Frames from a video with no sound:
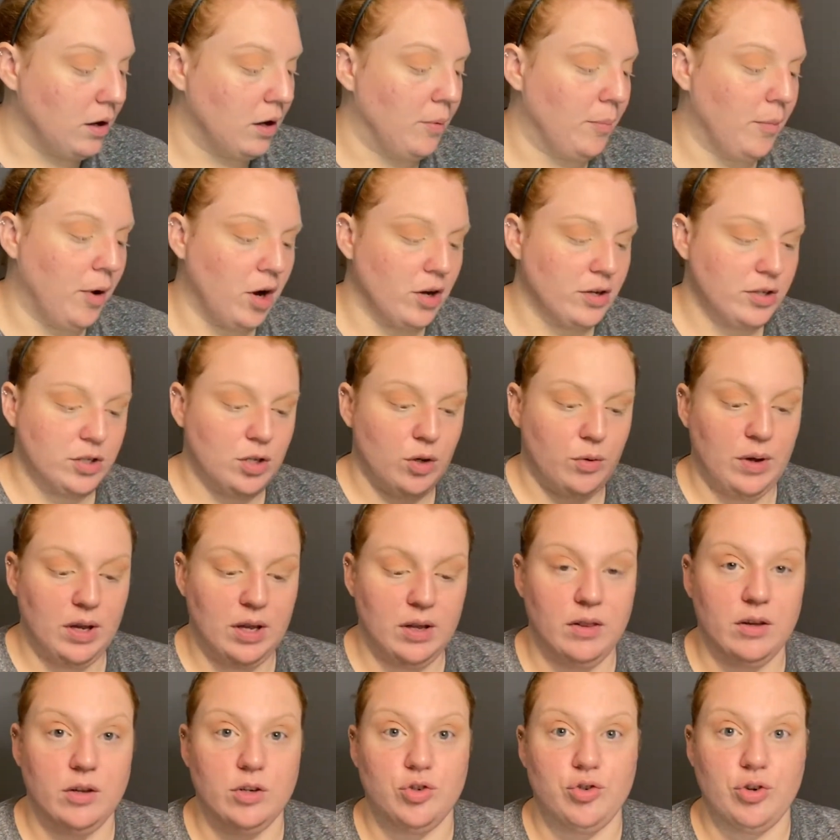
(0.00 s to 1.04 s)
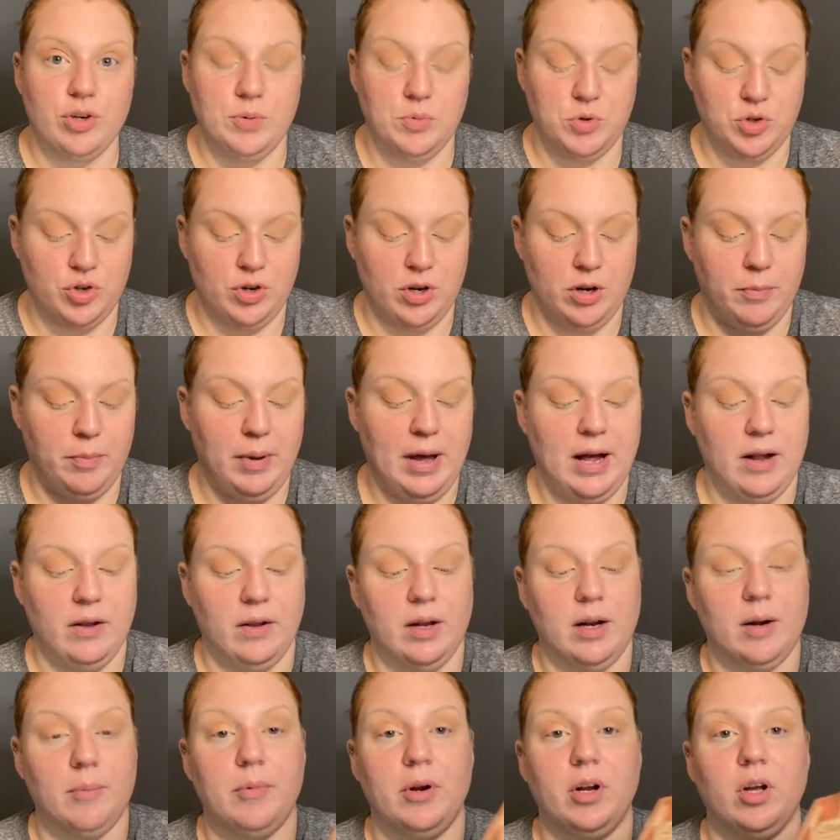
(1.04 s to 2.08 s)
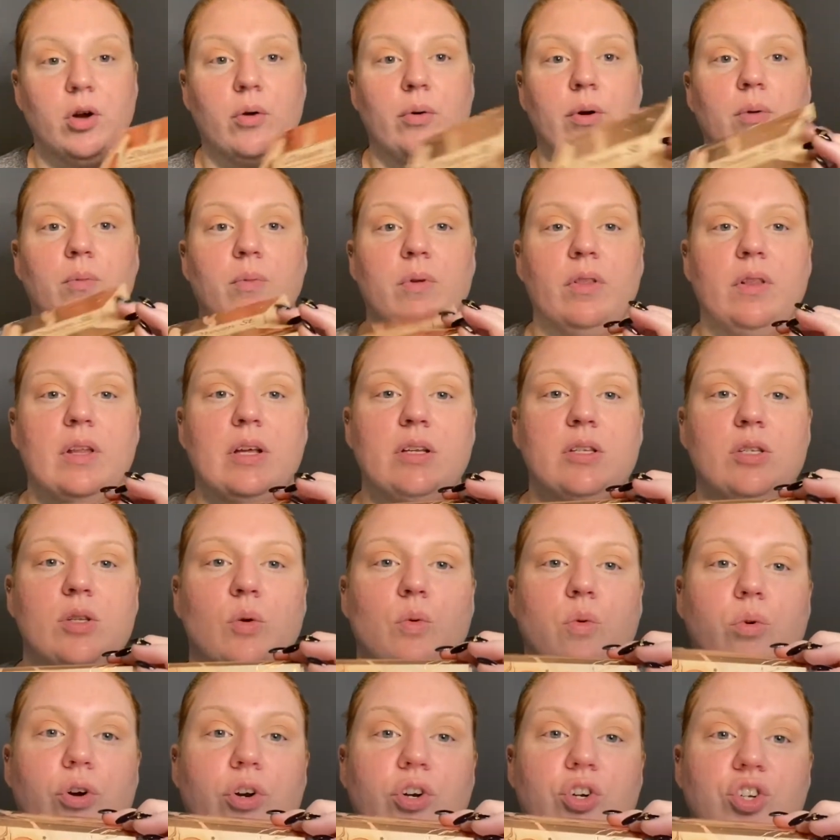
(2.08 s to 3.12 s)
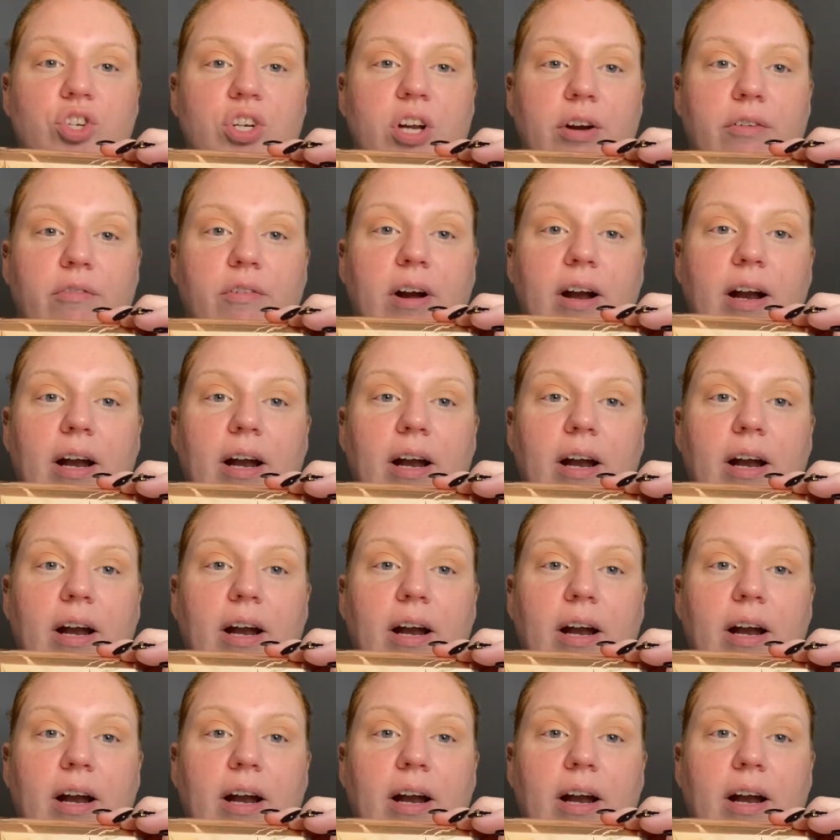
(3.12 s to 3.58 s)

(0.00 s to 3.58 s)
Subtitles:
also in the Dream Street palette. I'm going to go in with this orange shade right